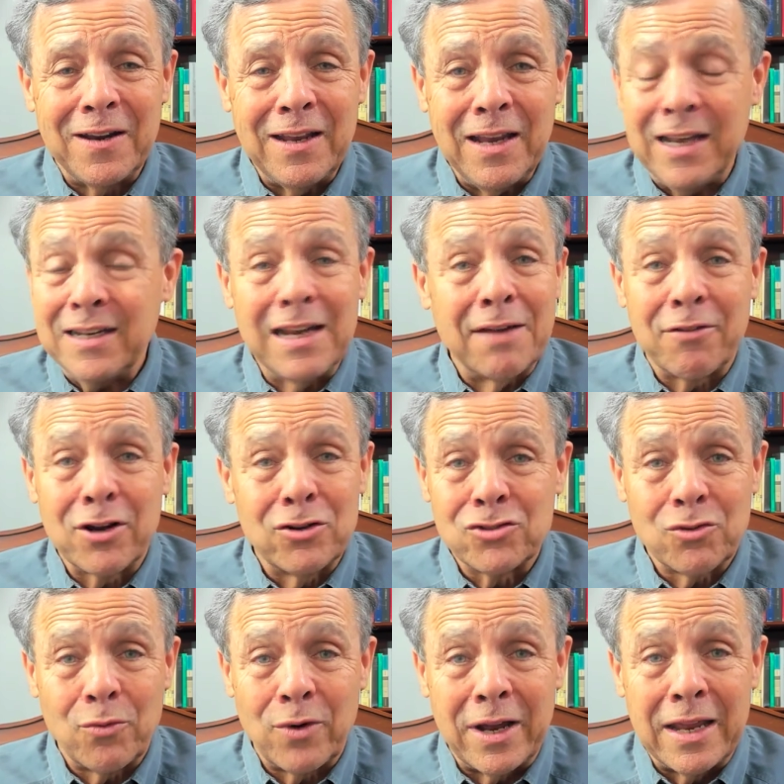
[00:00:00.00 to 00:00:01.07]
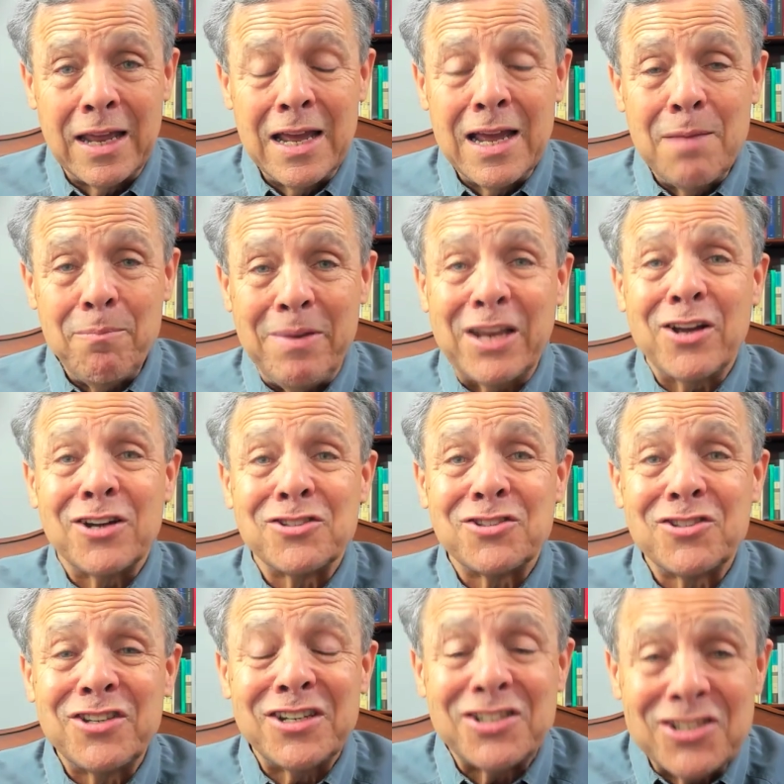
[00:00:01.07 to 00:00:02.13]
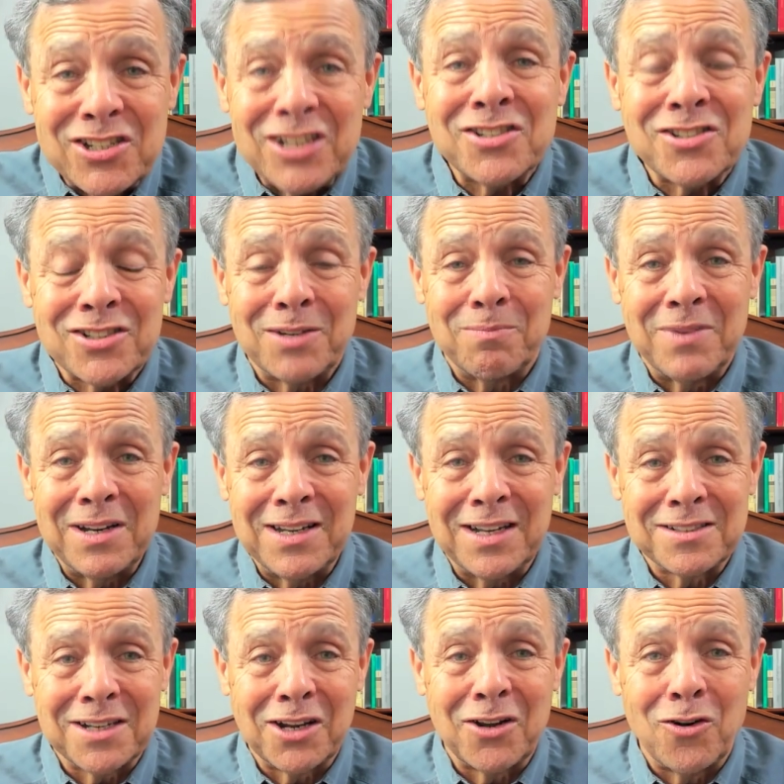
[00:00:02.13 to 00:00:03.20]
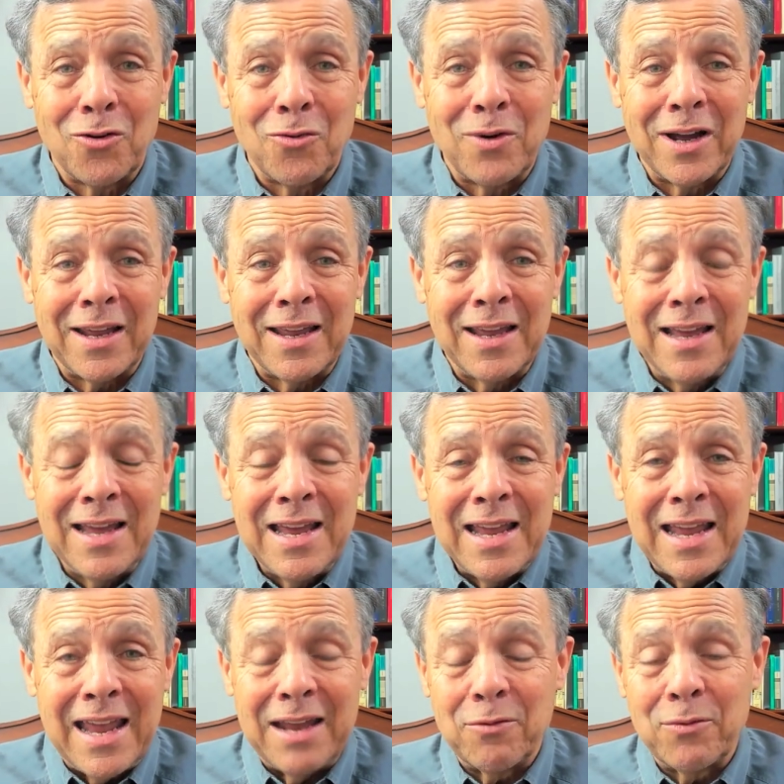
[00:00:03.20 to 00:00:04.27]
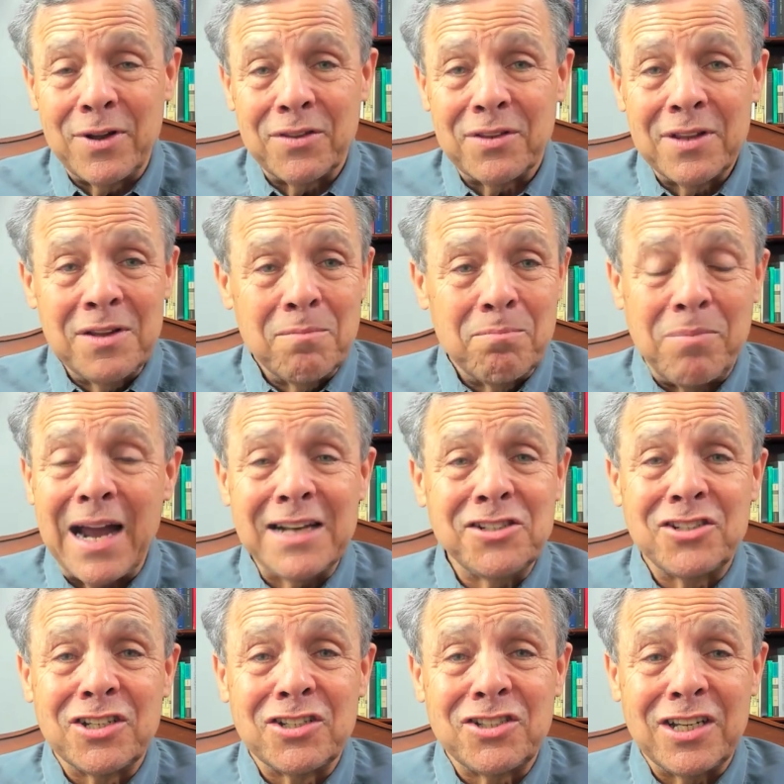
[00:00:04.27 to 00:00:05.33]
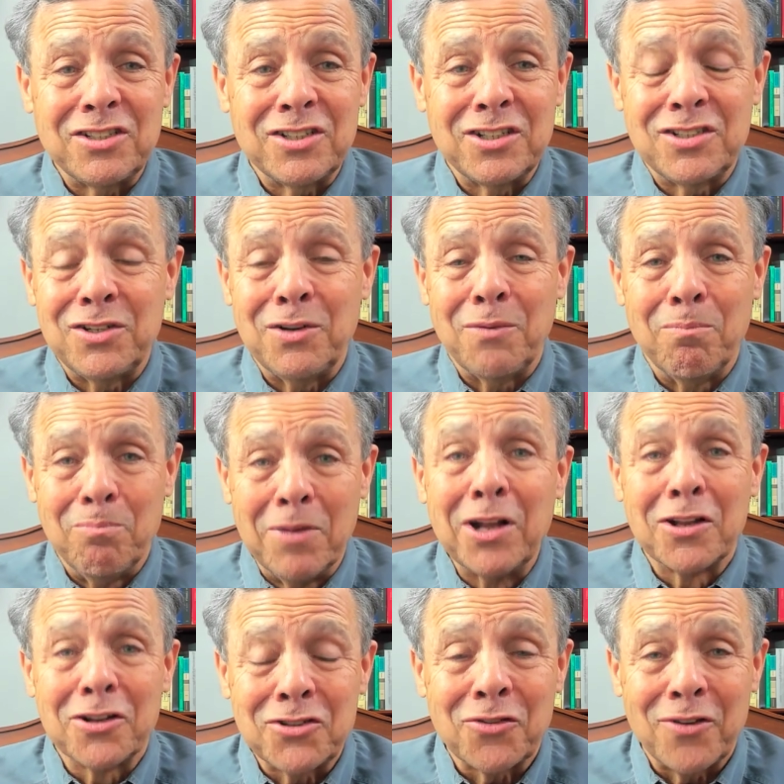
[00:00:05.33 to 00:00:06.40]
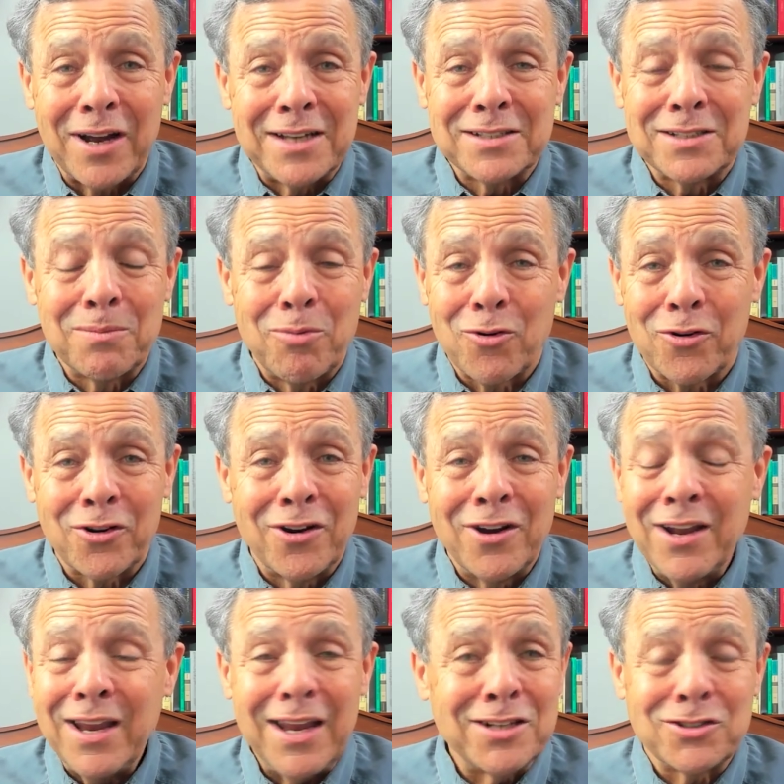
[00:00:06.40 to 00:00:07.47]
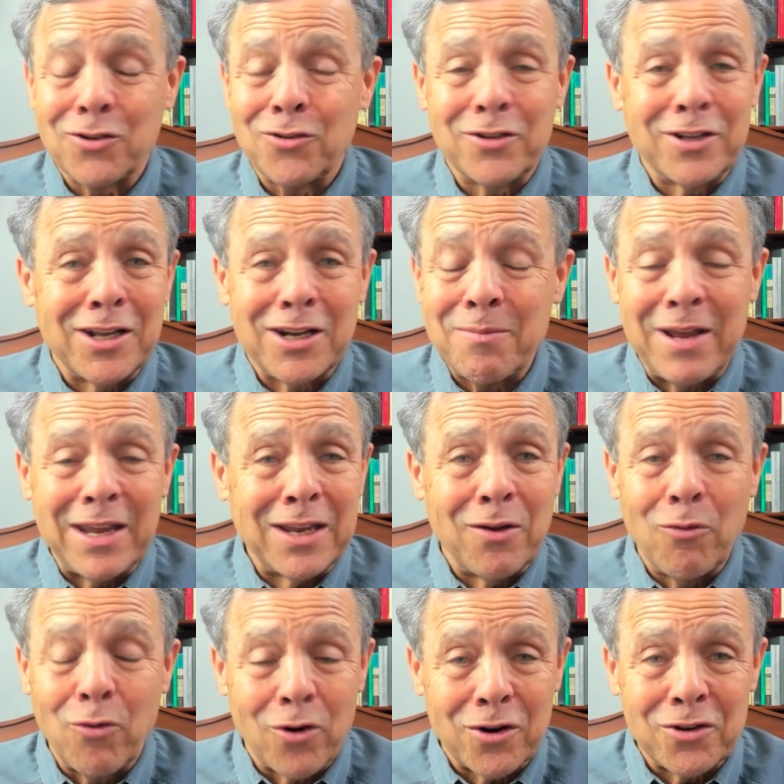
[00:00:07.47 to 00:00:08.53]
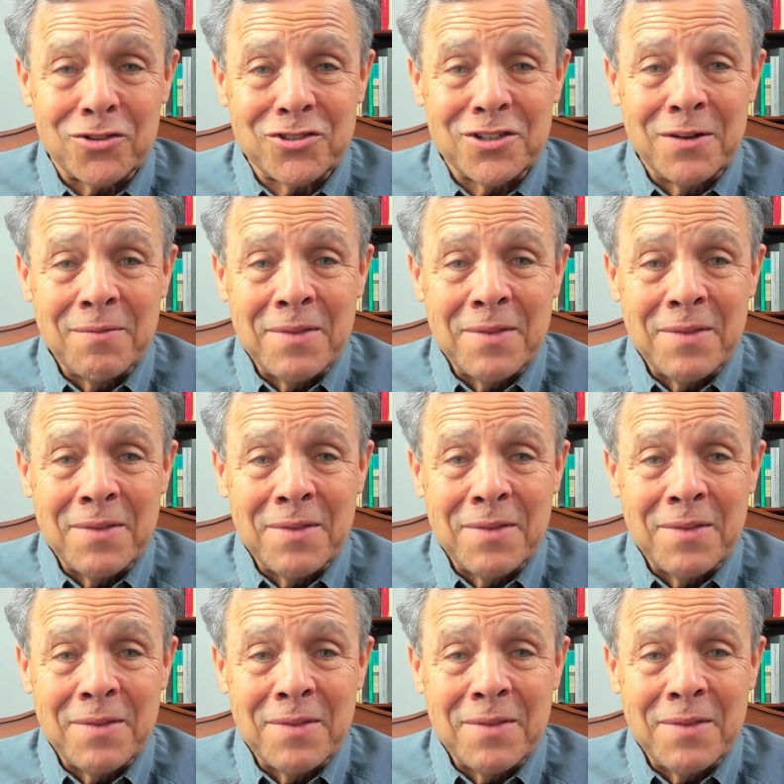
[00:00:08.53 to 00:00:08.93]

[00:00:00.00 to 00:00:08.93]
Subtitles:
It never goes away because this system doesn't go away. And with Biden's decision to militarize the border, it's only going to make it worse.